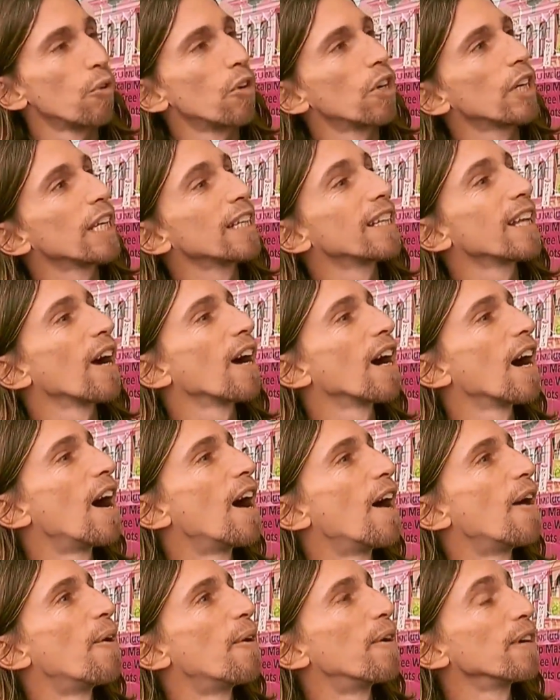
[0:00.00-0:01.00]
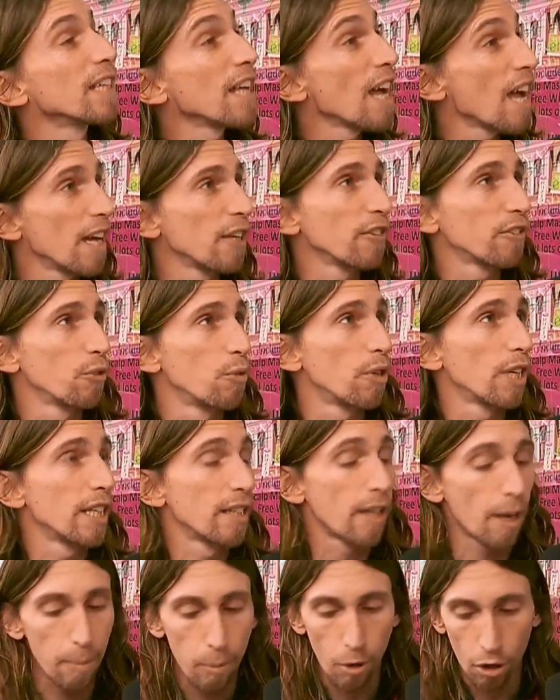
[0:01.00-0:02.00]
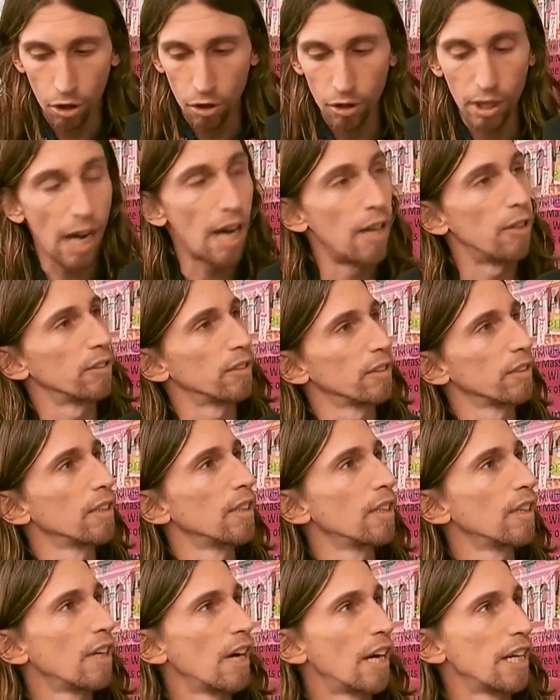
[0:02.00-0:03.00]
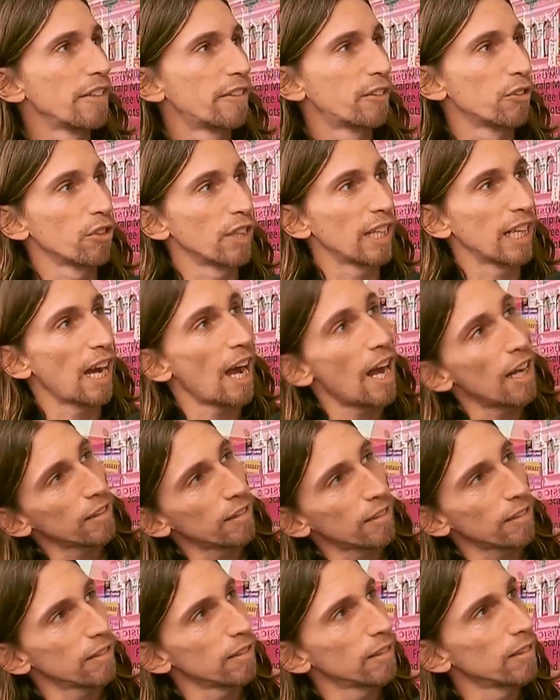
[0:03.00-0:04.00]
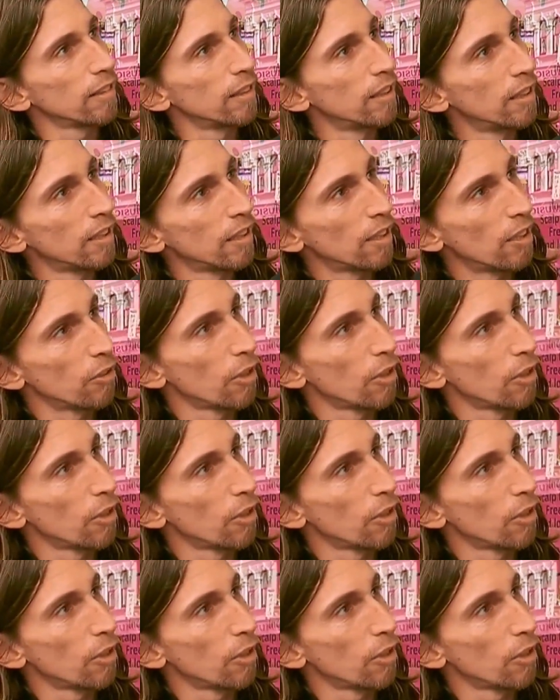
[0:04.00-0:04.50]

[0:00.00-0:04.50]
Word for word: I used to walk in the uh, yeah, I used to walk in the Apollo ground. I used to do the grass.